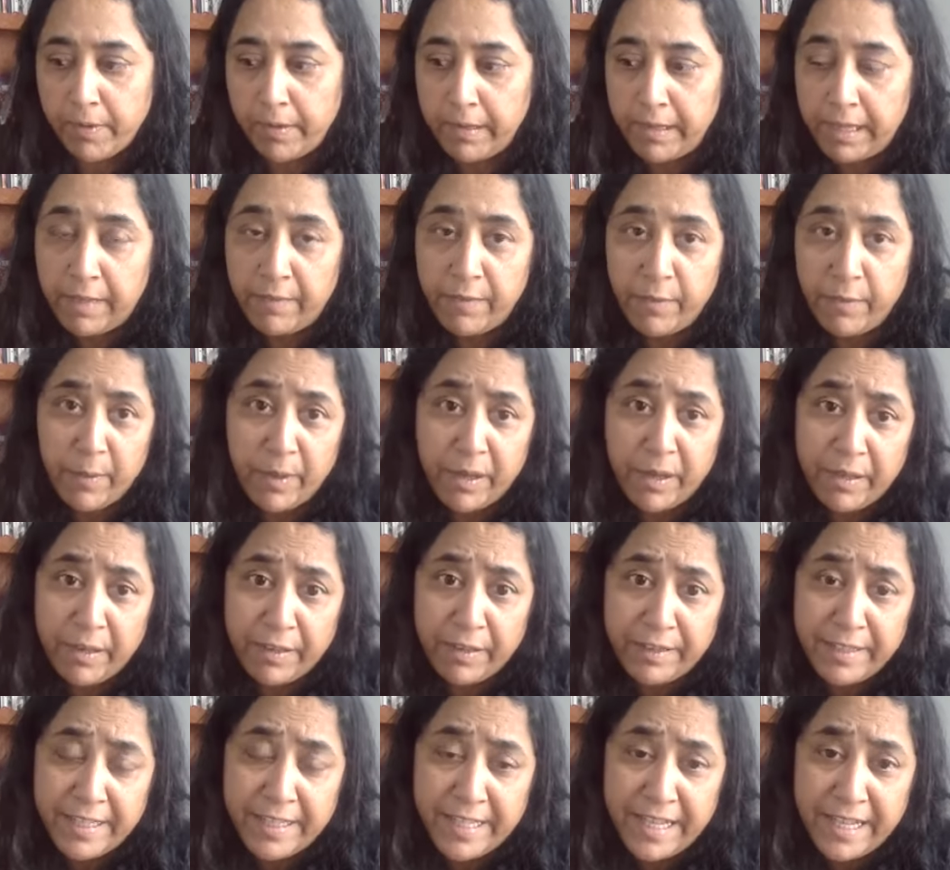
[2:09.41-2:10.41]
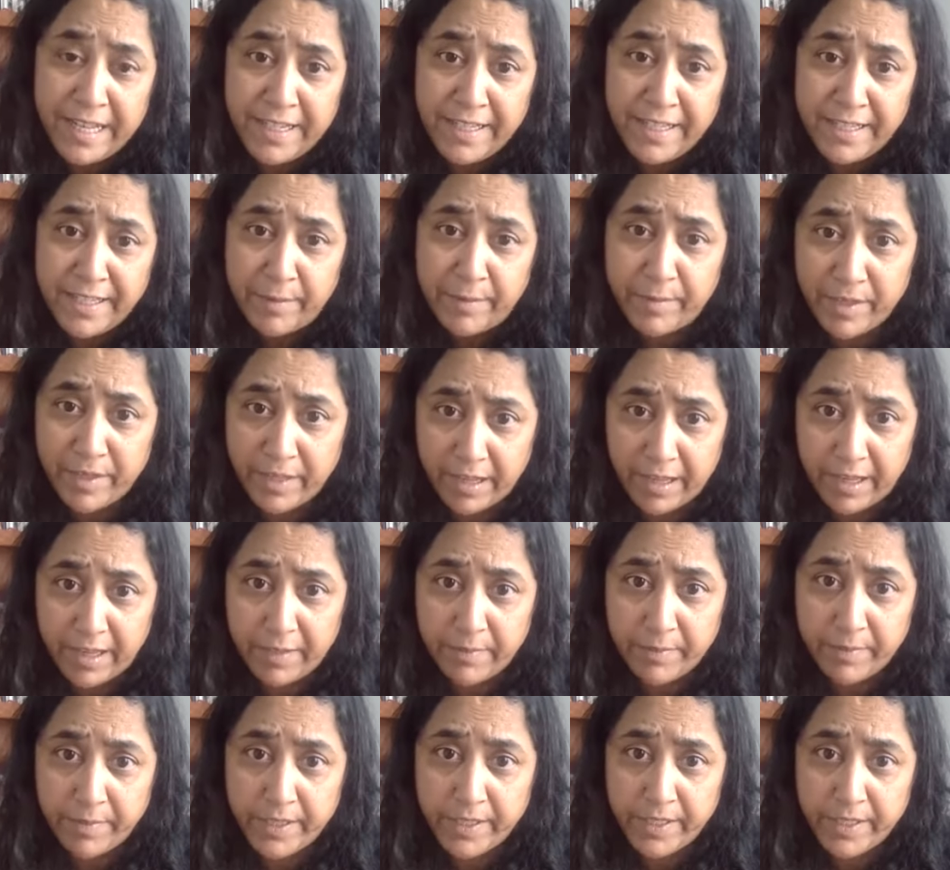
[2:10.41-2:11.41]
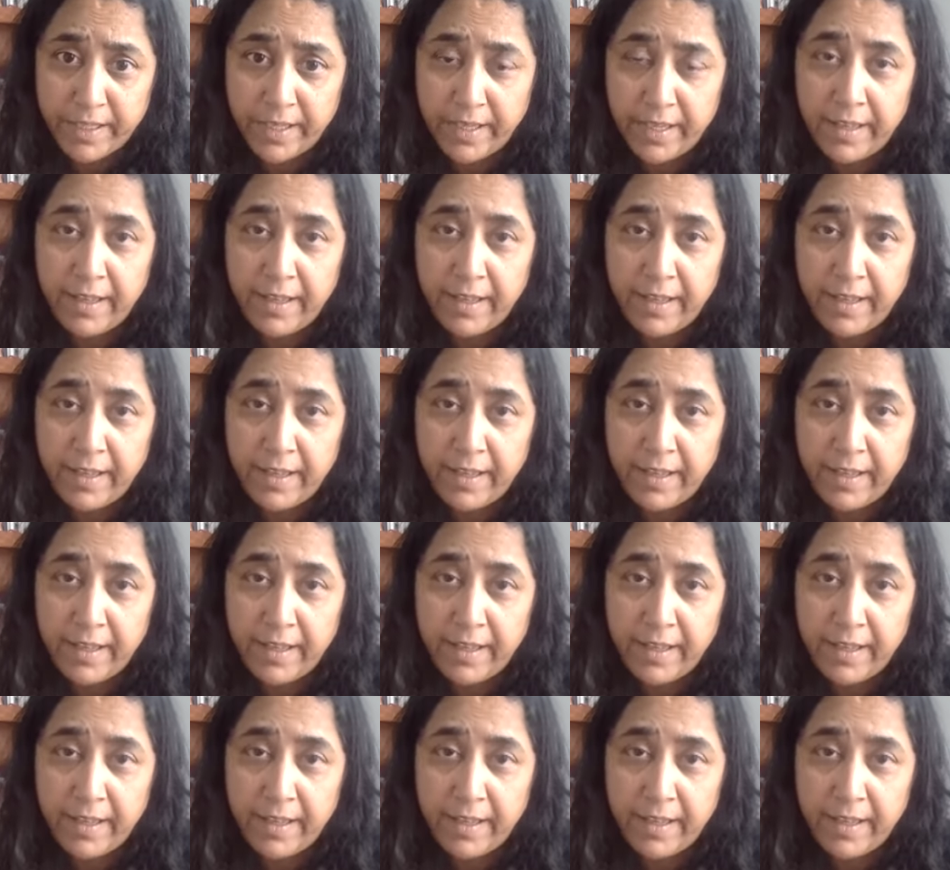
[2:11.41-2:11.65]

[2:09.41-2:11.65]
even what I'm going to say sometimes.